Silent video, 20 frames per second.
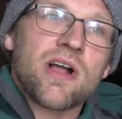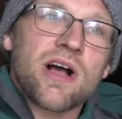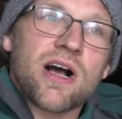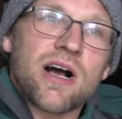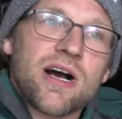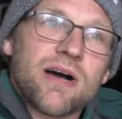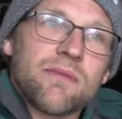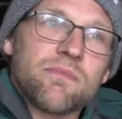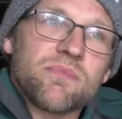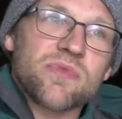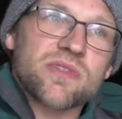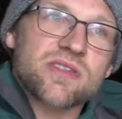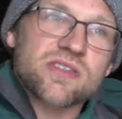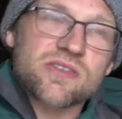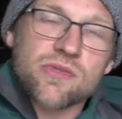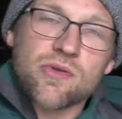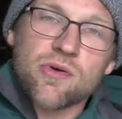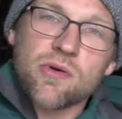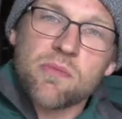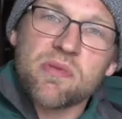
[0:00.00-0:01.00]
Um,
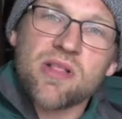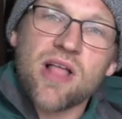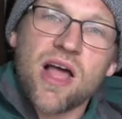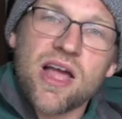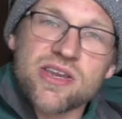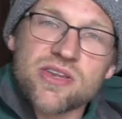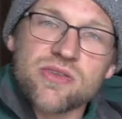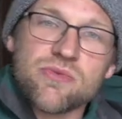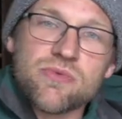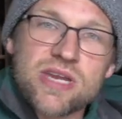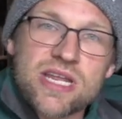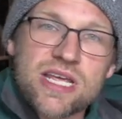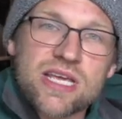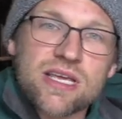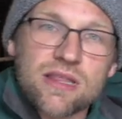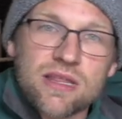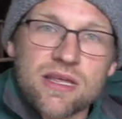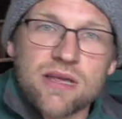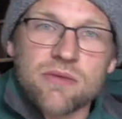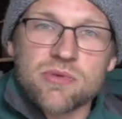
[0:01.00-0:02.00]
so they're applied
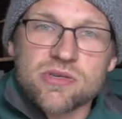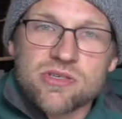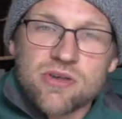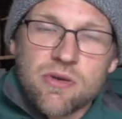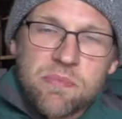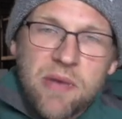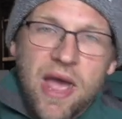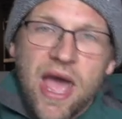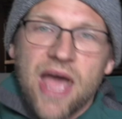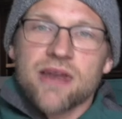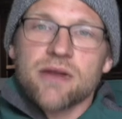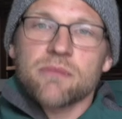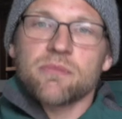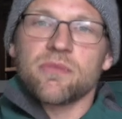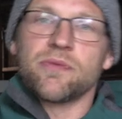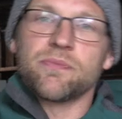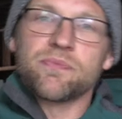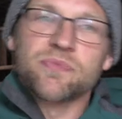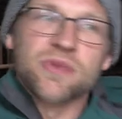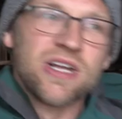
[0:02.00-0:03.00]
uniquely, which are
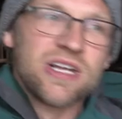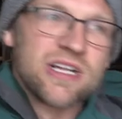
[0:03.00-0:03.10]
patentable.